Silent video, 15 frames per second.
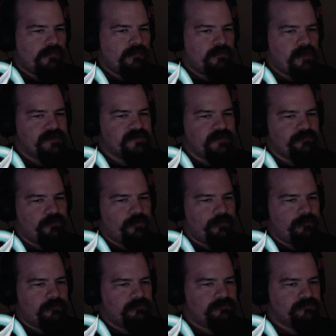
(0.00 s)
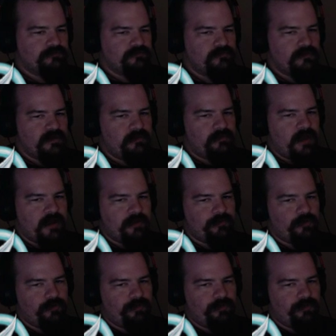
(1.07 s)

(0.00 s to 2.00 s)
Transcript: I take 4. I get pulled.